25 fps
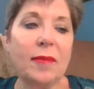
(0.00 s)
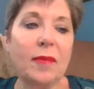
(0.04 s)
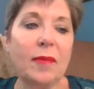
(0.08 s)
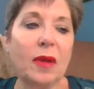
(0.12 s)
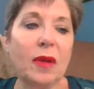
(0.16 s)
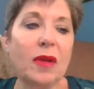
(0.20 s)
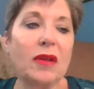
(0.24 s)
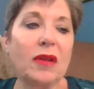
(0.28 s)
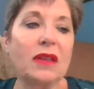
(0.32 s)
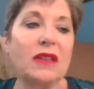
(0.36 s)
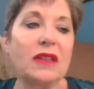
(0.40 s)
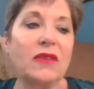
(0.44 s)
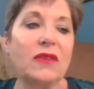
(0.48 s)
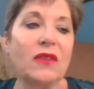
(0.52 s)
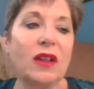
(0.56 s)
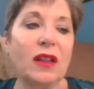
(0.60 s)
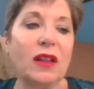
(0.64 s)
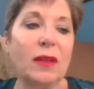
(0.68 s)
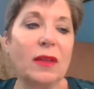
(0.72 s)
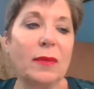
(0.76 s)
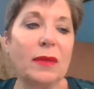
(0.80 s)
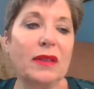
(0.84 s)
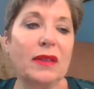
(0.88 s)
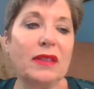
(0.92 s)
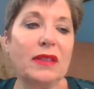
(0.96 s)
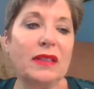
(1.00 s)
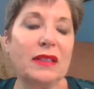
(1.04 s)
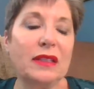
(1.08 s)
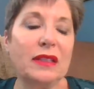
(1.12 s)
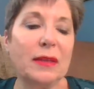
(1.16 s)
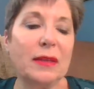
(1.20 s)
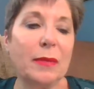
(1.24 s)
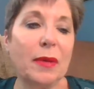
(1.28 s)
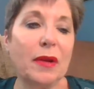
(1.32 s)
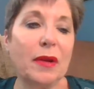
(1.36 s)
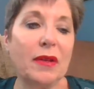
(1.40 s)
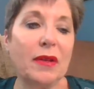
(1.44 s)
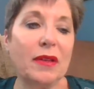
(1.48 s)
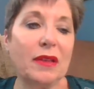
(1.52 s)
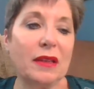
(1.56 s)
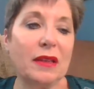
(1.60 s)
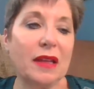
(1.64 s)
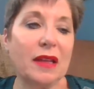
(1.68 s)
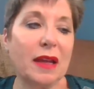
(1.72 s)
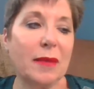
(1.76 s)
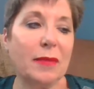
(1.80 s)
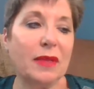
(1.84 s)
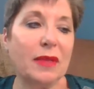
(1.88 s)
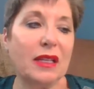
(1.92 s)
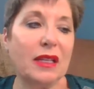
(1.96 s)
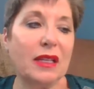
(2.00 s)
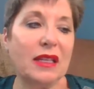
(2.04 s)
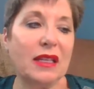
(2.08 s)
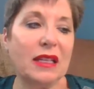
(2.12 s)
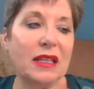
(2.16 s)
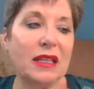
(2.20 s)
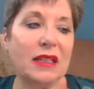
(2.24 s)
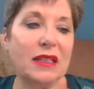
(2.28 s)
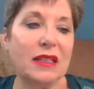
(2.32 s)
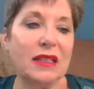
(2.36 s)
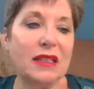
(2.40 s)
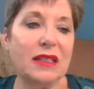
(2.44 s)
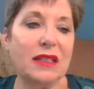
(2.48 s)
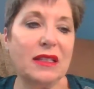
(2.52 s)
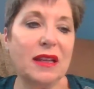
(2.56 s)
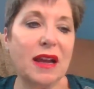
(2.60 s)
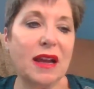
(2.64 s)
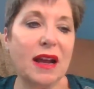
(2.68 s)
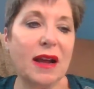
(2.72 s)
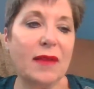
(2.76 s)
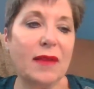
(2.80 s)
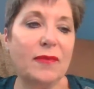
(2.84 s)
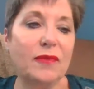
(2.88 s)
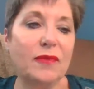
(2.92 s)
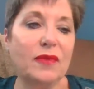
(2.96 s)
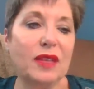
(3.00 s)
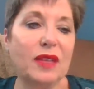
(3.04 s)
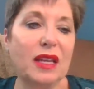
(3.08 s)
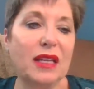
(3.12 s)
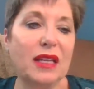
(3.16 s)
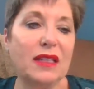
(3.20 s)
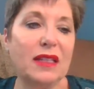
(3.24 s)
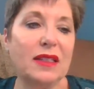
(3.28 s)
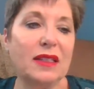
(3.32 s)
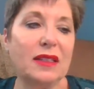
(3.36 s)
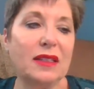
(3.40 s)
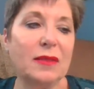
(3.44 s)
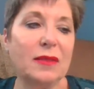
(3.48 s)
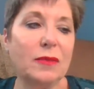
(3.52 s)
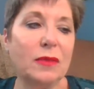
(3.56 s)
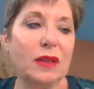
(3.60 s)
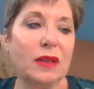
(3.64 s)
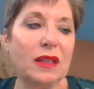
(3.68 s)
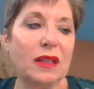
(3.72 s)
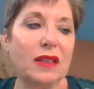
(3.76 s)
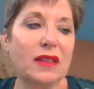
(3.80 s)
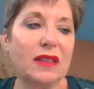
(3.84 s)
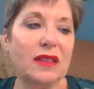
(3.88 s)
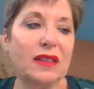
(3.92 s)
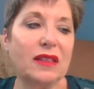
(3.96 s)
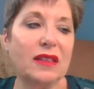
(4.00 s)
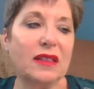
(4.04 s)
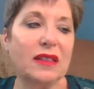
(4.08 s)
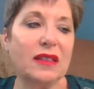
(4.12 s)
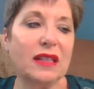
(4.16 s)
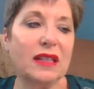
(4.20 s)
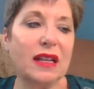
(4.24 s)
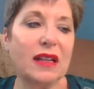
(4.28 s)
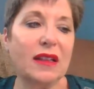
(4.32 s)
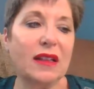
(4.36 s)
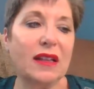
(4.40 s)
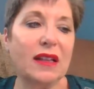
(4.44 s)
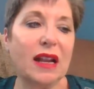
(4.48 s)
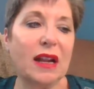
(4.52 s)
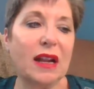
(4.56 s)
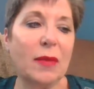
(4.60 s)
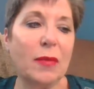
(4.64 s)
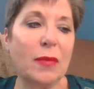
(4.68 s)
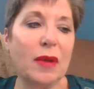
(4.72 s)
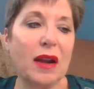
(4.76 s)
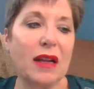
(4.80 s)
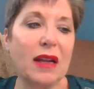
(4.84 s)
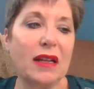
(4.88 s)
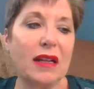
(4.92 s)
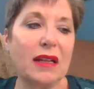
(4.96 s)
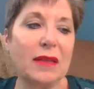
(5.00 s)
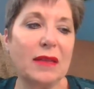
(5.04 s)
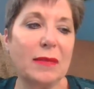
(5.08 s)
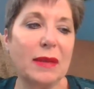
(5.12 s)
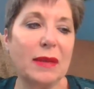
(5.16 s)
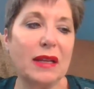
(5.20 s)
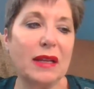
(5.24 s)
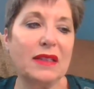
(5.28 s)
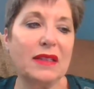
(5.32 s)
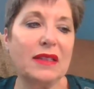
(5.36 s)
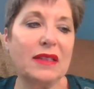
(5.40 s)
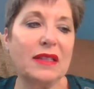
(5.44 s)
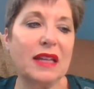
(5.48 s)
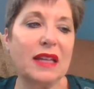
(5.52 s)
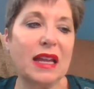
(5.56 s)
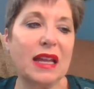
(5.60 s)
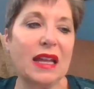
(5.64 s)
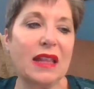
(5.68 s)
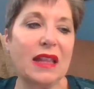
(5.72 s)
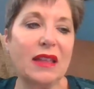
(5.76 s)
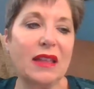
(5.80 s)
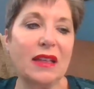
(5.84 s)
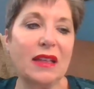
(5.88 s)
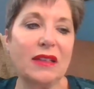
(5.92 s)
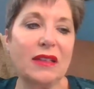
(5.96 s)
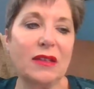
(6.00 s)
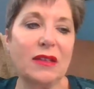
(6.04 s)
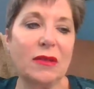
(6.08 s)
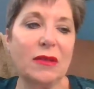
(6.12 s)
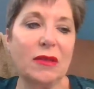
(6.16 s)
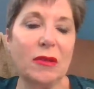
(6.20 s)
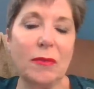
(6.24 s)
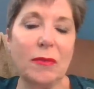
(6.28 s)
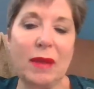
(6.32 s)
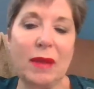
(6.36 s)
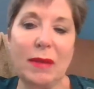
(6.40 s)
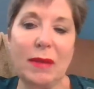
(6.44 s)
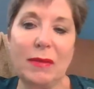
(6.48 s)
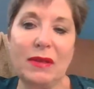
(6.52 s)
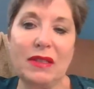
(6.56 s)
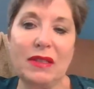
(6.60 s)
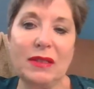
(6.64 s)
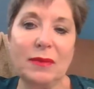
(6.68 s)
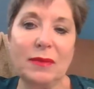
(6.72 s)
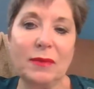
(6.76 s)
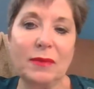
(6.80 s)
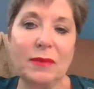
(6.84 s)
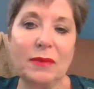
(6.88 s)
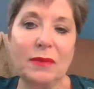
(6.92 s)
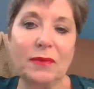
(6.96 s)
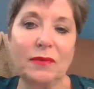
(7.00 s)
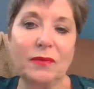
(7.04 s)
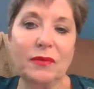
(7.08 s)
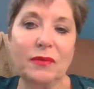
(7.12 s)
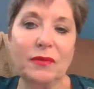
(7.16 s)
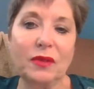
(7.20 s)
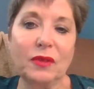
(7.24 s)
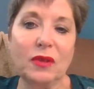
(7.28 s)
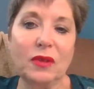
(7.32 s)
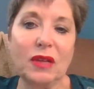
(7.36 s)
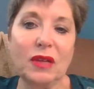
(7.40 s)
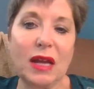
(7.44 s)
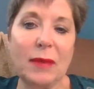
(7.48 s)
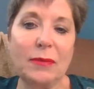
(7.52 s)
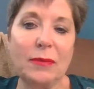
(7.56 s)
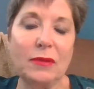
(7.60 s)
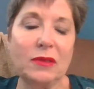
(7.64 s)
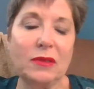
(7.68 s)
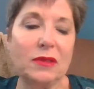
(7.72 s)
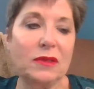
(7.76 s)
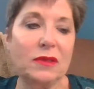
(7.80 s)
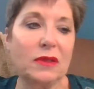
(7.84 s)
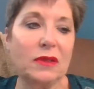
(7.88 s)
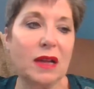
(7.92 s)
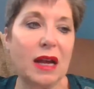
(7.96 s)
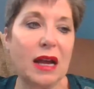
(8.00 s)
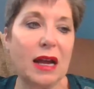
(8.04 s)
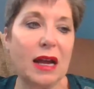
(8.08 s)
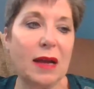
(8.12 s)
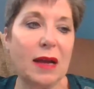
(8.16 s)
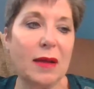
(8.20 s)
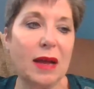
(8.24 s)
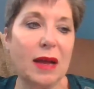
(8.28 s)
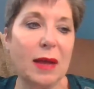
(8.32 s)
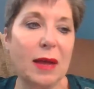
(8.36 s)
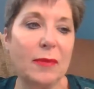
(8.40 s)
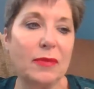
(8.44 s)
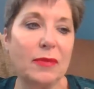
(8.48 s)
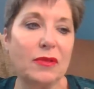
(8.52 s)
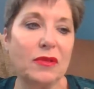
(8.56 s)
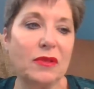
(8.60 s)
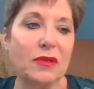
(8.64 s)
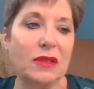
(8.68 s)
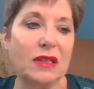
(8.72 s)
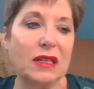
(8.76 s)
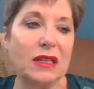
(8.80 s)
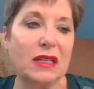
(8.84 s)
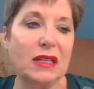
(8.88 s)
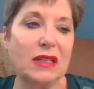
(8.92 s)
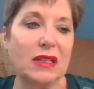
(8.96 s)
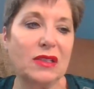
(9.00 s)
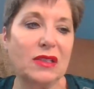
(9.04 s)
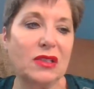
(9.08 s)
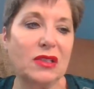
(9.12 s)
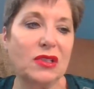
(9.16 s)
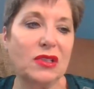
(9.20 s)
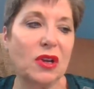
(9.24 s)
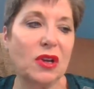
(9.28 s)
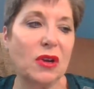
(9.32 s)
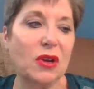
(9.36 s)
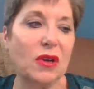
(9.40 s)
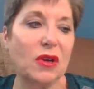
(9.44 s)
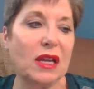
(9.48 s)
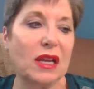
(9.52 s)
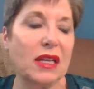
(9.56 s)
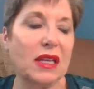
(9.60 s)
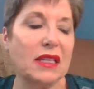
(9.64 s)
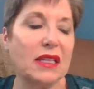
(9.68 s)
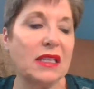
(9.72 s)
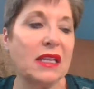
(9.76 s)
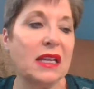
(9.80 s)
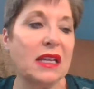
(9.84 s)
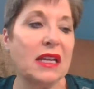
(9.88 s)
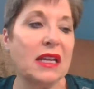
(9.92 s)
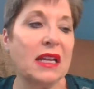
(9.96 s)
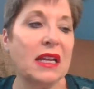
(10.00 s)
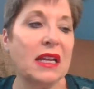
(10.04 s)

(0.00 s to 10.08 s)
Market development is the part of the company that takes when it's settled on a product mix and thinks that there might be some good opportunities to target.